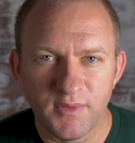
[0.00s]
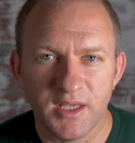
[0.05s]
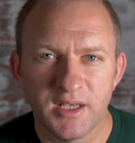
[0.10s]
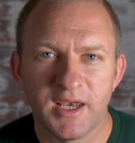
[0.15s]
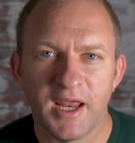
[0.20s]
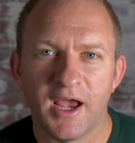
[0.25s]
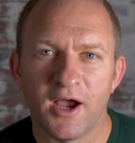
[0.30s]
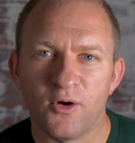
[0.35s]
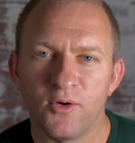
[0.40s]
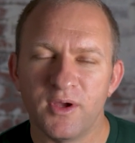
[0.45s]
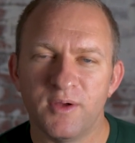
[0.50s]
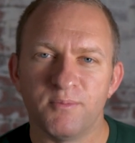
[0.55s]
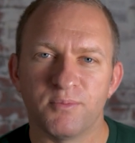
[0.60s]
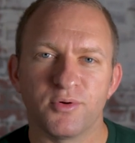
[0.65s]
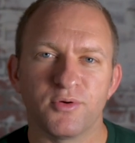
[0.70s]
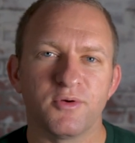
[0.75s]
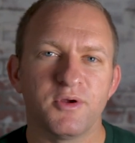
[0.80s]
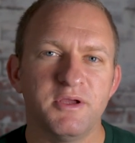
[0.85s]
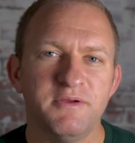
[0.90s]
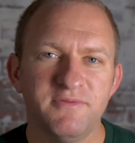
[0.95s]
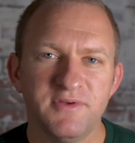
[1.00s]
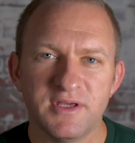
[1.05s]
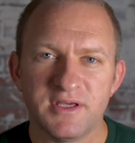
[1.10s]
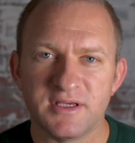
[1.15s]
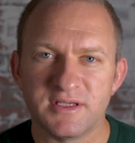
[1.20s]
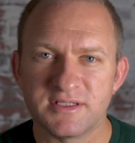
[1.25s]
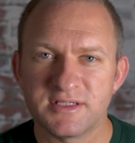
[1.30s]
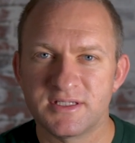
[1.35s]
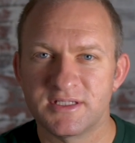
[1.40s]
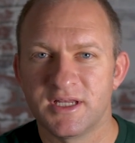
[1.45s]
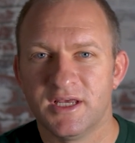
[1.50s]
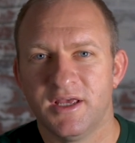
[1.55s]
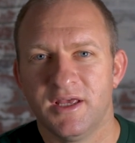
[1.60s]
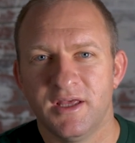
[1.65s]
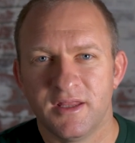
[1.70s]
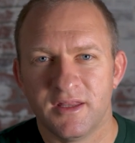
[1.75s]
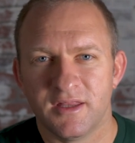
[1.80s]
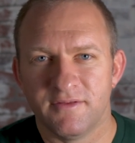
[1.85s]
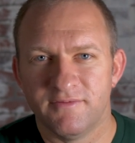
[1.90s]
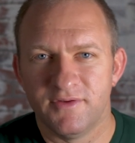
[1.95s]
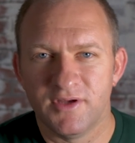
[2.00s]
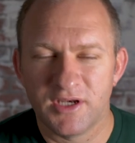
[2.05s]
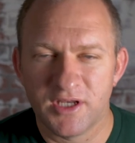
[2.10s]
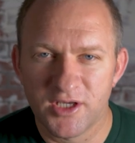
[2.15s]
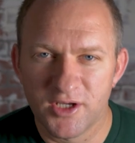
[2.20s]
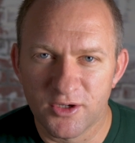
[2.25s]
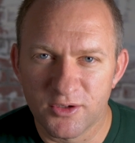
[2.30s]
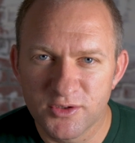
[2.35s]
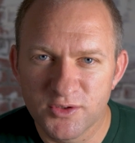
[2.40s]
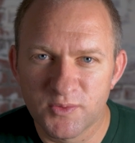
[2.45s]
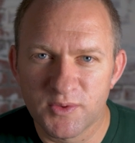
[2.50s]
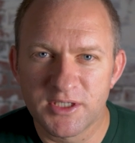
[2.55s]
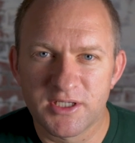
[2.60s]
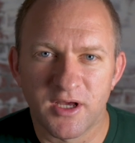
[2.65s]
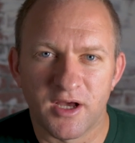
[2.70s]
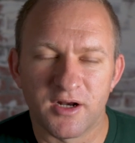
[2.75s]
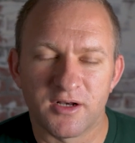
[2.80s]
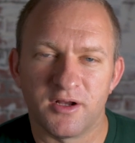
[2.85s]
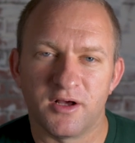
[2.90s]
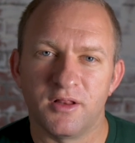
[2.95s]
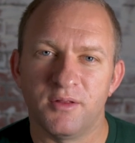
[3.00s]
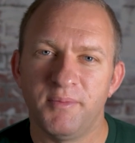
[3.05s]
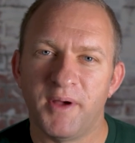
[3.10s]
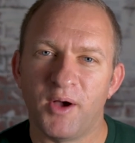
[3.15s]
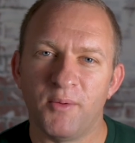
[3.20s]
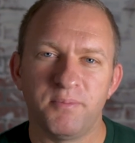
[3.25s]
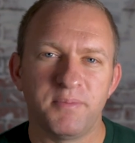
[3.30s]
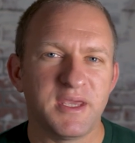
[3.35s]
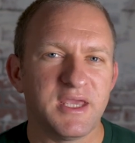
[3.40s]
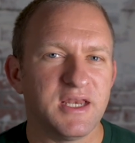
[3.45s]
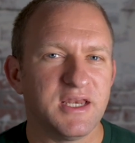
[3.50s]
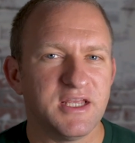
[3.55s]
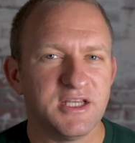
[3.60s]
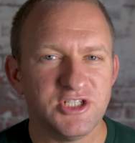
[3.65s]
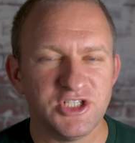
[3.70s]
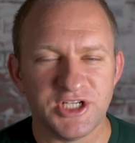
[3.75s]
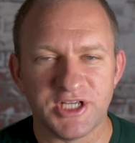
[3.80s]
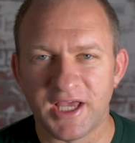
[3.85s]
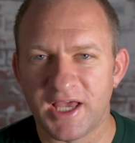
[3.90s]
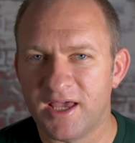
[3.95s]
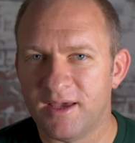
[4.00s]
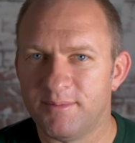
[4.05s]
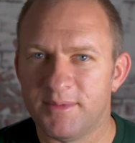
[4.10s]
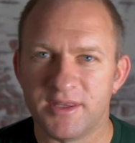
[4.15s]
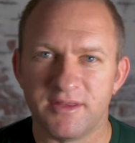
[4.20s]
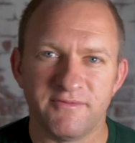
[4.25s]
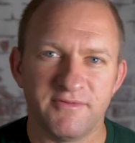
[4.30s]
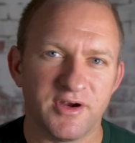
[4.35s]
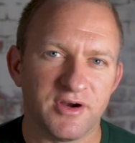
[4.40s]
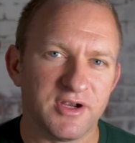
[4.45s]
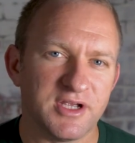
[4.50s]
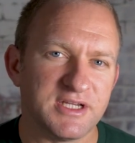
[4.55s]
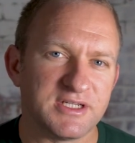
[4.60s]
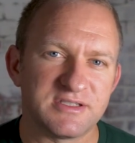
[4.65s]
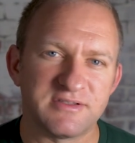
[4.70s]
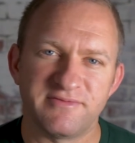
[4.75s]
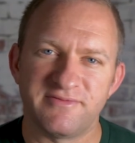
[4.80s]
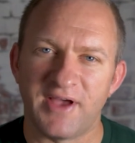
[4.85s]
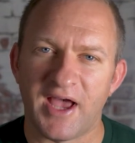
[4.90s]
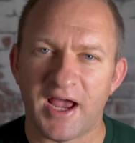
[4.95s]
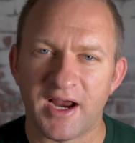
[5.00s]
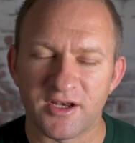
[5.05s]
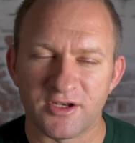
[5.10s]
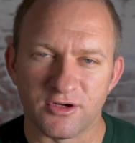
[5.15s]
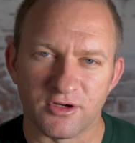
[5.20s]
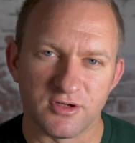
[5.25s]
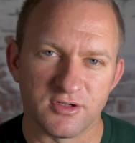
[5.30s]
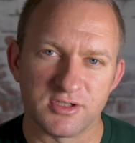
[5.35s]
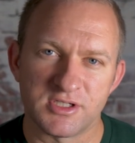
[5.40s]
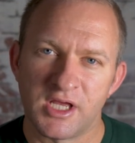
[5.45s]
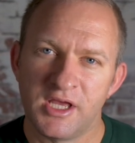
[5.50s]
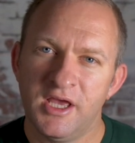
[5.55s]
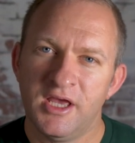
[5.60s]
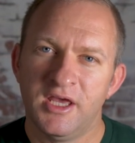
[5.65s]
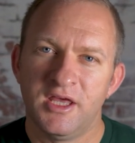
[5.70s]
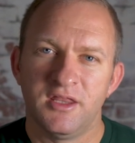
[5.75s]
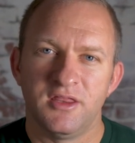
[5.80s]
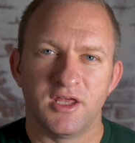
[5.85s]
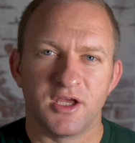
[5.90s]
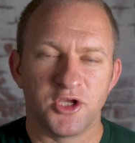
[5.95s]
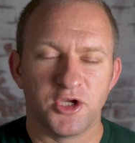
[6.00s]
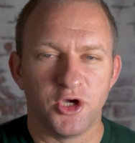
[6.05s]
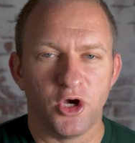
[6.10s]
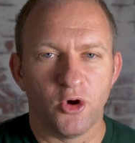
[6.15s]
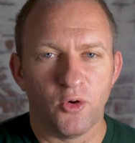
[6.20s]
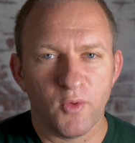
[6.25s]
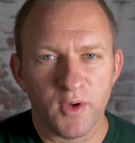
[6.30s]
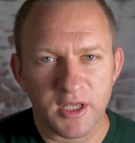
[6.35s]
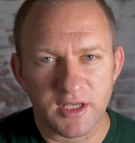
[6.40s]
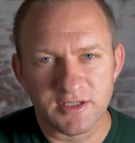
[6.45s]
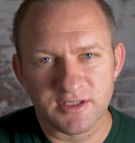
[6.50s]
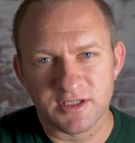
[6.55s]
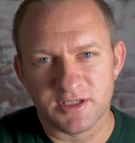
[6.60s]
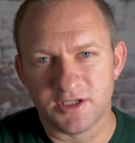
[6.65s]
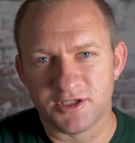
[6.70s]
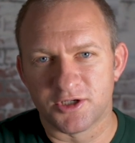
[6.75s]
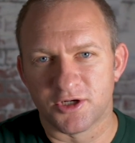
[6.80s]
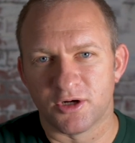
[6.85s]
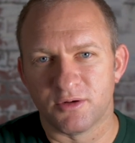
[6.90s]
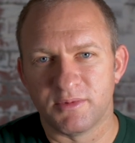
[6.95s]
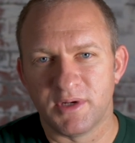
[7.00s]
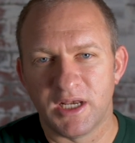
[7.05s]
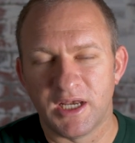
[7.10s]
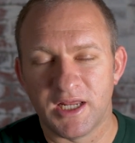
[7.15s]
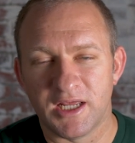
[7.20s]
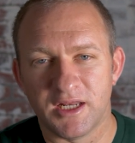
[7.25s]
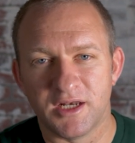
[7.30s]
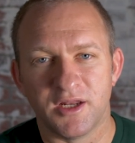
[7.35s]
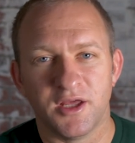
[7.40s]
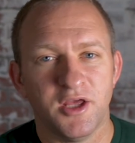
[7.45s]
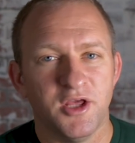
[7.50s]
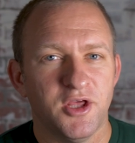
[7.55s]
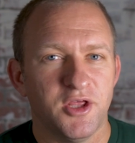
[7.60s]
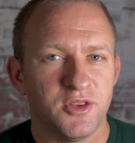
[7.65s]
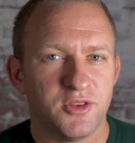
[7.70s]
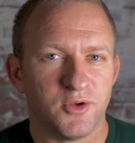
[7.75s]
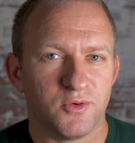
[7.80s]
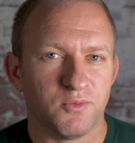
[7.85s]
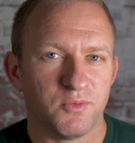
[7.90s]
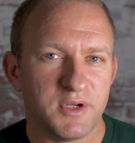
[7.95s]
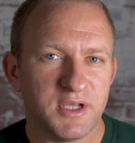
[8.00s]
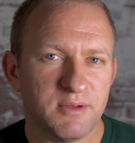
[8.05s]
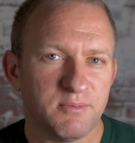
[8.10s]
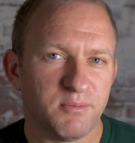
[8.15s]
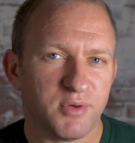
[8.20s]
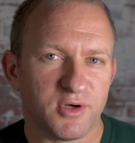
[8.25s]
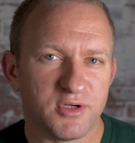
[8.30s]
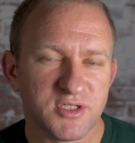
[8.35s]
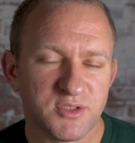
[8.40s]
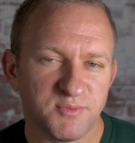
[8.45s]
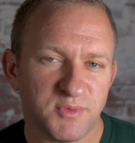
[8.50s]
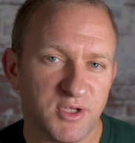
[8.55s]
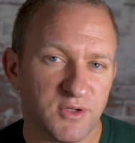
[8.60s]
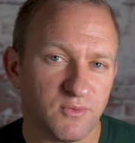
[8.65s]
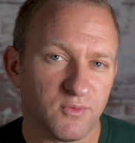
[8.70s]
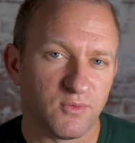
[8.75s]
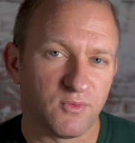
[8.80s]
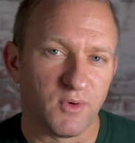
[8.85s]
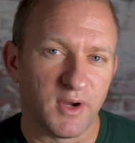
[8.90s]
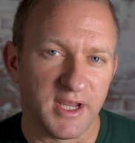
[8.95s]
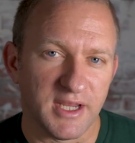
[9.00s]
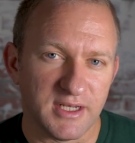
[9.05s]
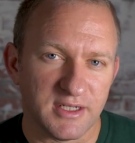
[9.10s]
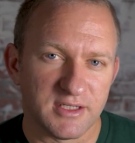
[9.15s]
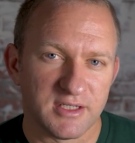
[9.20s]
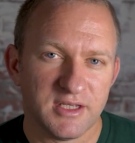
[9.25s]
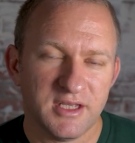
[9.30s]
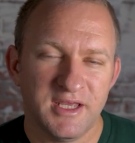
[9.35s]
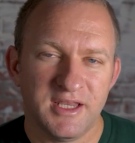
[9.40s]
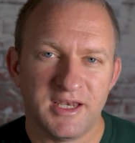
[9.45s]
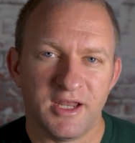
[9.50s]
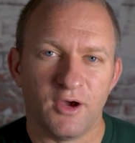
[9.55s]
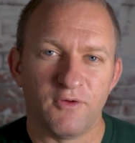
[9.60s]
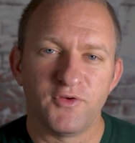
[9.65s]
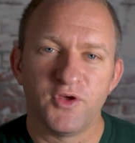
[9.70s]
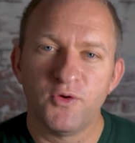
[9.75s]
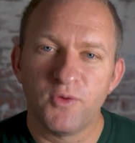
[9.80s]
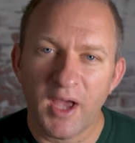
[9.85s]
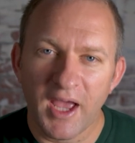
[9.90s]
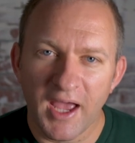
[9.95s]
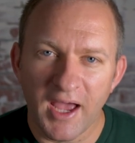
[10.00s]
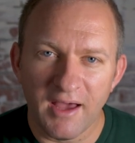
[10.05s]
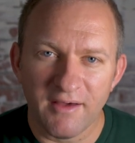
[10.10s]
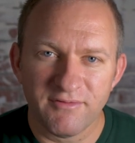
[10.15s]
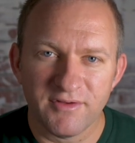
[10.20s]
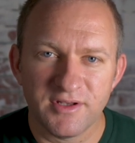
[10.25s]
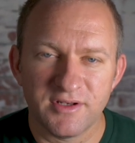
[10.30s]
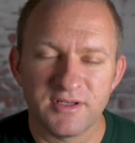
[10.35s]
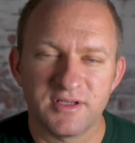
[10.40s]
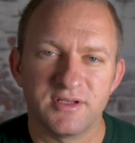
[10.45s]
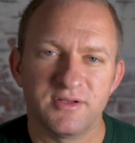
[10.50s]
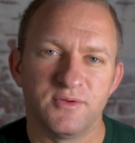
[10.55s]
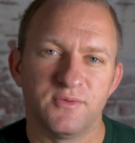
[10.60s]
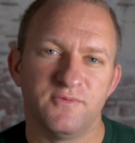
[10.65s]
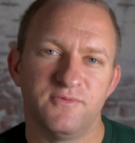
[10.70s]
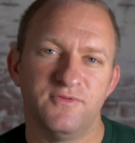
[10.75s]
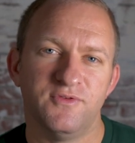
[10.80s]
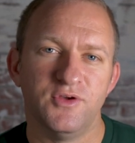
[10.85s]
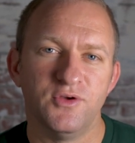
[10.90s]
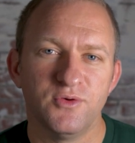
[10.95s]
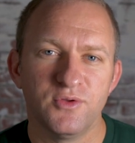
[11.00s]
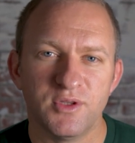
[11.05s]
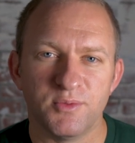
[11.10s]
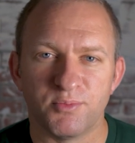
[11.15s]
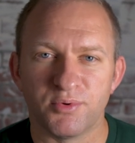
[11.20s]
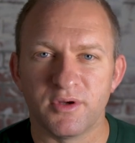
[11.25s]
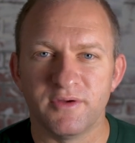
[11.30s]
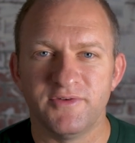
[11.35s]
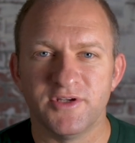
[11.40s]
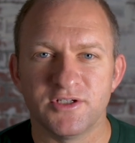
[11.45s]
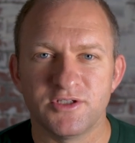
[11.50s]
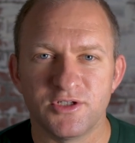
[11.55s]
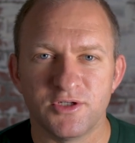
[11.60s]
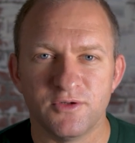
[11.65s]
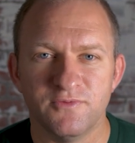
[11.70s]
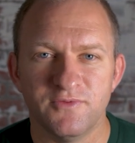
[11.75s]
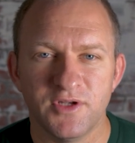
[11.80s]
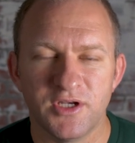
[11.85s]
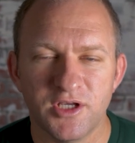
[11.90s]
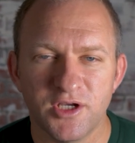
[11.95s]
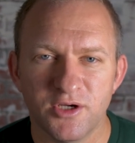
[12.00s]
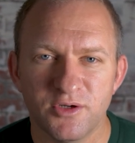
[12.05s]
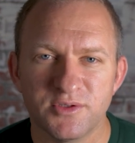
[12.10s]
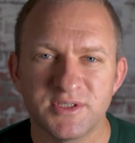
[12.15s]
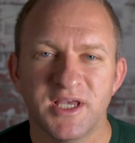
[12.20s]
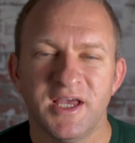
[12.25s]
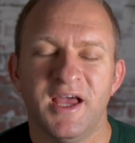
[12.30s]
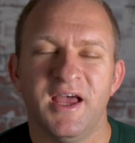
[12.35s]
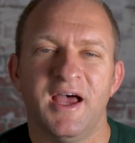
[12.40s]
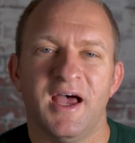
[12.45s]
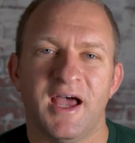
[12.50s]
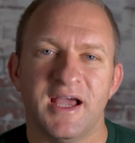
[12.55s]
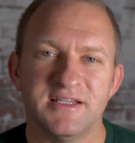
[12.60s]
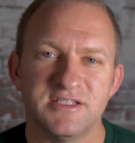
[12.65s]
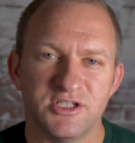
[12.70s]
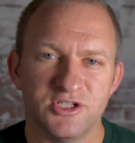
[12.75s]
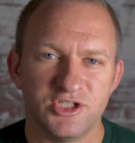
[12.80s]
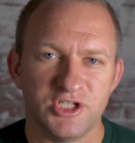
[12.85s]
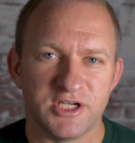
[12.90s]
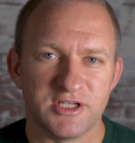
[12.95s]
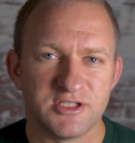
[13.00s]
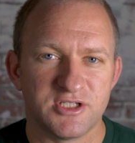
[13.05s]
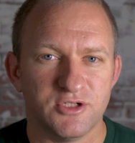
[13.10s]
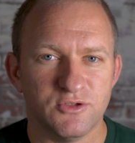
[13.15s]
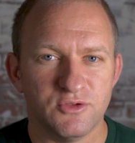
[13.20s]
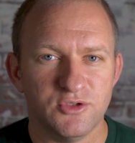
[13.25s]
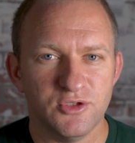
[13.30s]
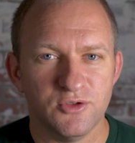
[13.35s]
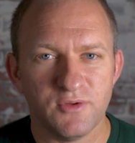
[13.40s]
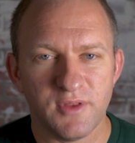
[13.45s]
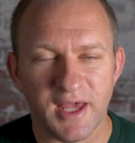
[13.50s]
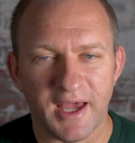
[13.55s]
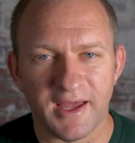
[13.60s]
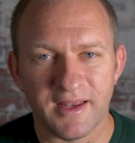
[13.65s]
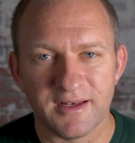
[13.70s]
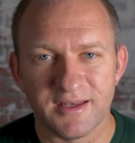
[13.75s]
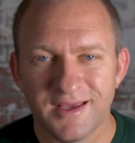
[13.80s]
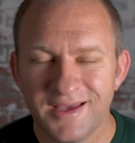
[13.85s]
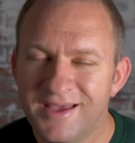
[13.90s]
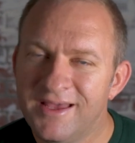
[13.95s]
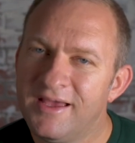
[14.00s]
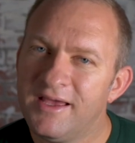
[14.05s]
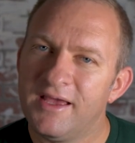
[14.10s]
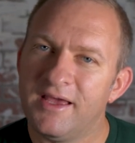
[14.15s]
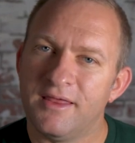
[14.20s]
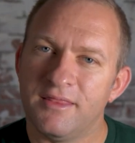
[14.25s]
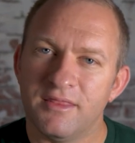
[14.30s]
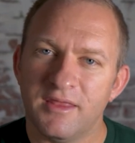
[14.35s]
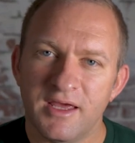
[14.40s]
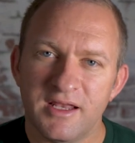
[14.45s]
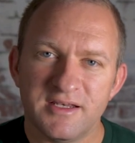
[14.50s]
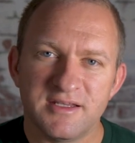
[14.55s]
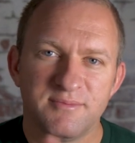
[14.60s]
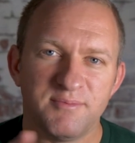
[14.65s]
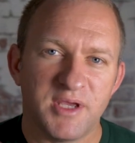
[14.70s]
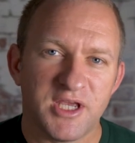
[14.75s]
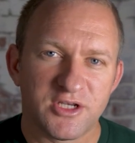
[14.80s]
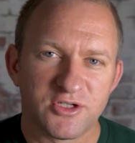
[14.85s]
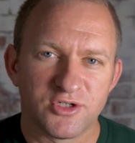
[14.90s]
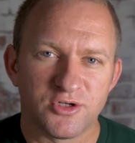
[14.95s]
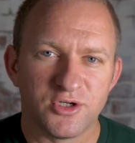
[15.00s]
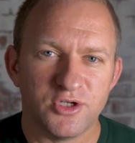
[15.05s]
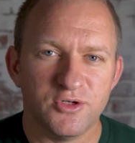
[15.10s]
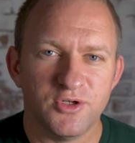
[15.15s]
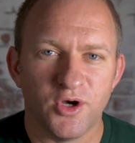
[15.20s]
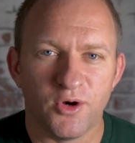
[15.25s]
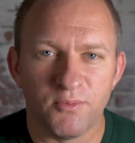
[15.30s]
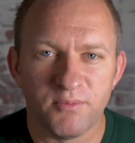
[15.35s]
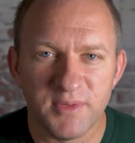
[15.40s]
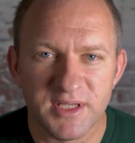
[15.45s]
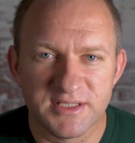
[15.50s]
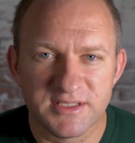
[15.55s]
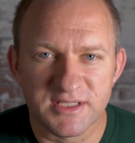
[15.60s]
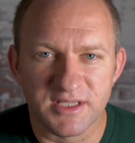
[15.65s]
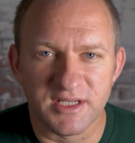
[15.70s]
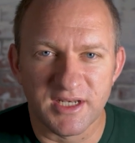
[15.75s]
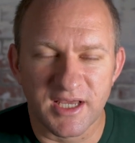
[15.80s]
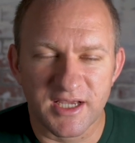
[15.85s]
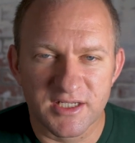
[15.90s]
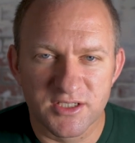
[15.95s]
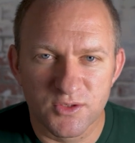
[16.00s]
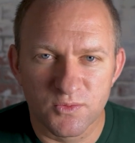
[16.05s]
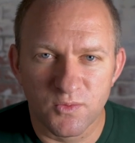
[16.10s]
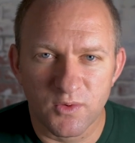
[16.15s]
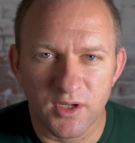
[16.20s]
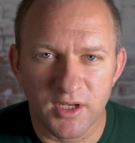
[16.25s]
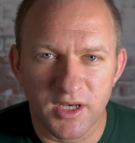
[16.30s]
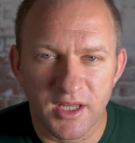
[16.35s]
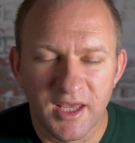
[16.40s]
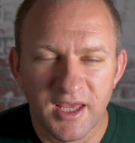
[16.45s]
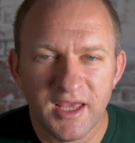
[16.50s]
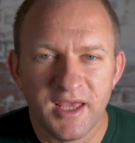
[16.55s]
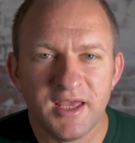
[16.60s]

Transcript: Now, in previous videos, we talked all about PDGM and the various factors that go into determining the reimbursement rate. Now, if you haven't viewed the previous 2 videos, I suggest you do that. And then to make sure you don't miss the next one,